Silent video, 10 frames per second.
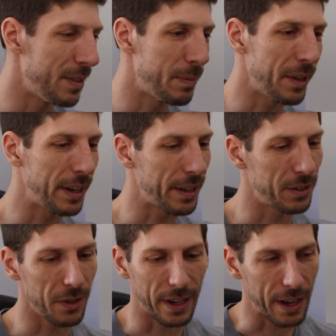just be like,
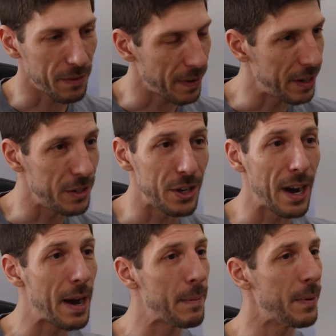so I got to find a
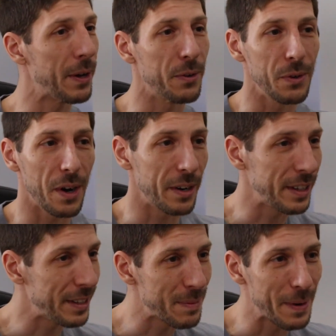job. I don't know how to
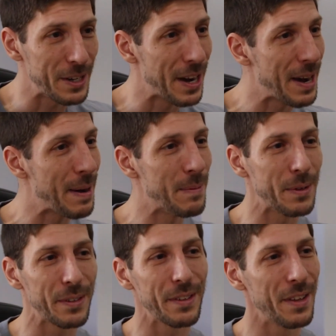get to my job.
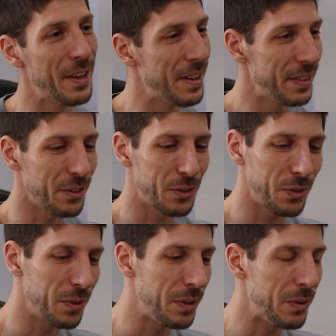They'll
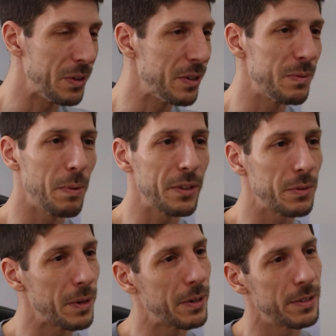show you. There's
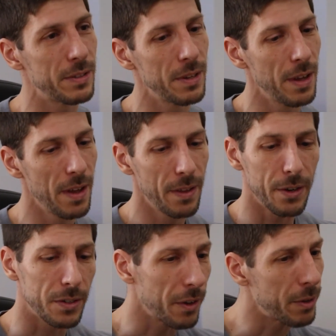bus routes.
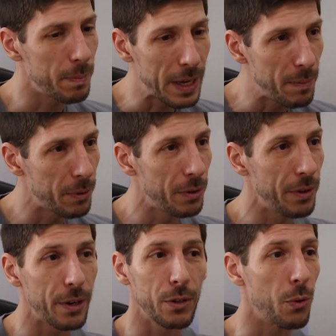There's other people
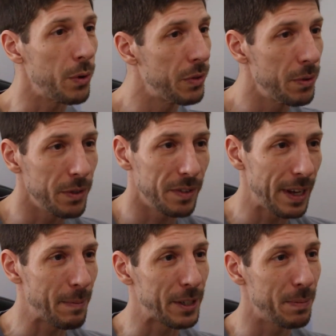that are going through the
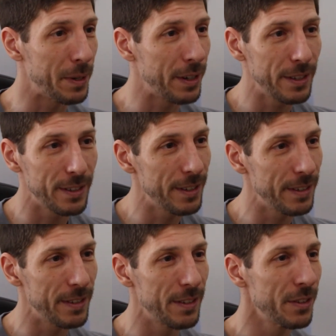same
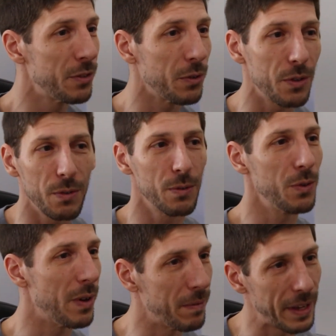experiences. So
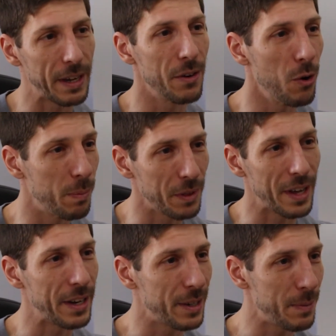you have that open
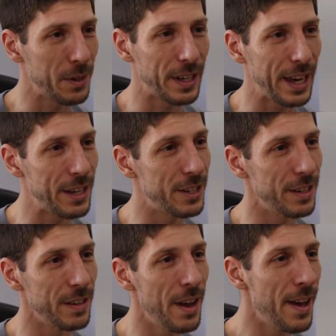line of
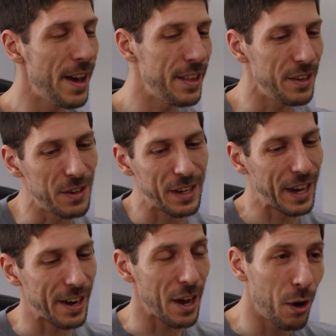communication, and then you can
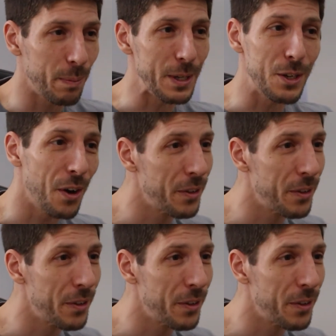kind of help each